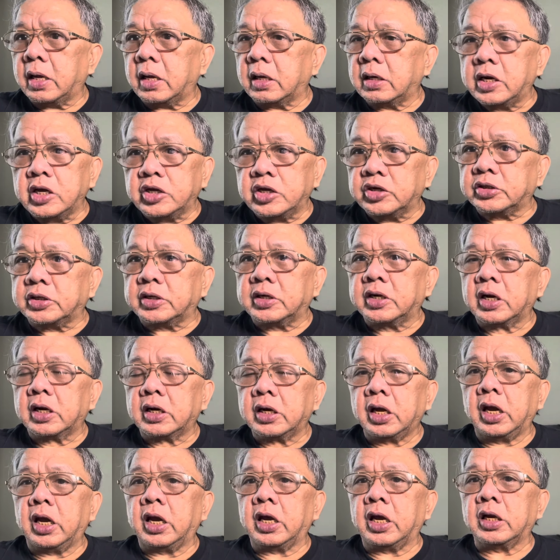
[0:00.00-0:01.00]
leader
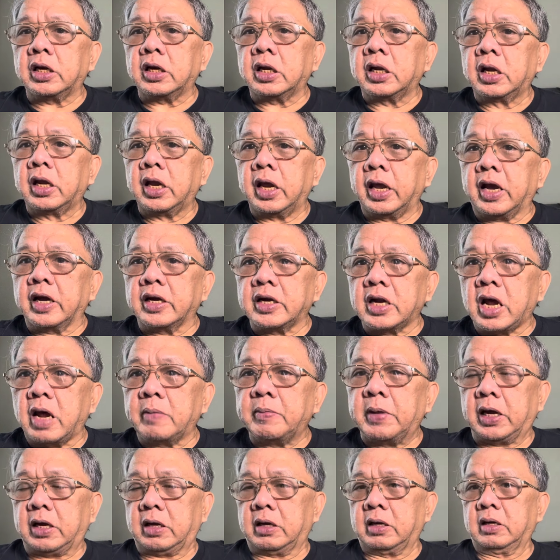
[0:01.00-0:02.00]
in
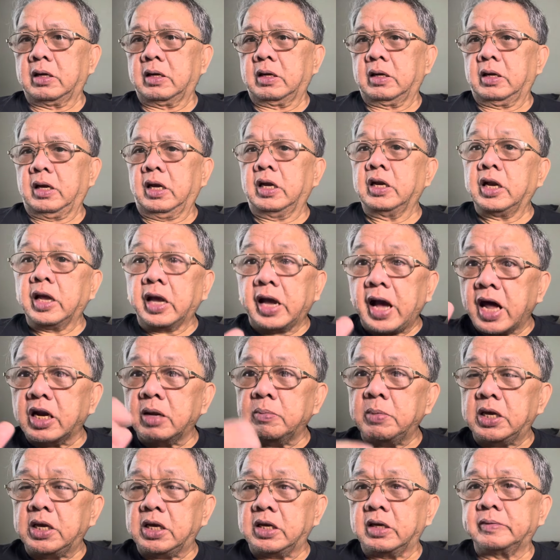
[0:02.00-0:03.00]

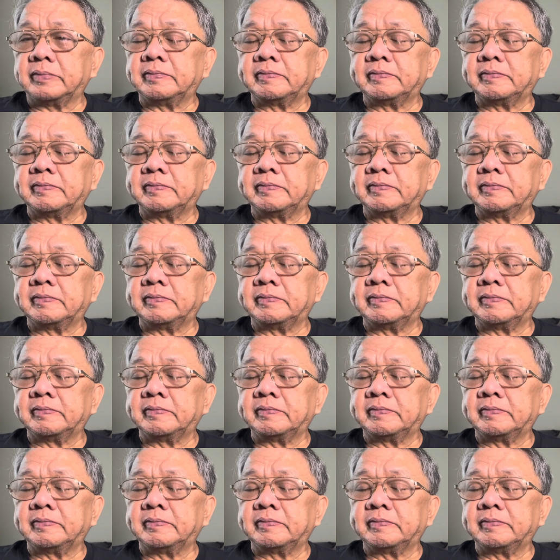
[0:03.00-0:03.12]
economy,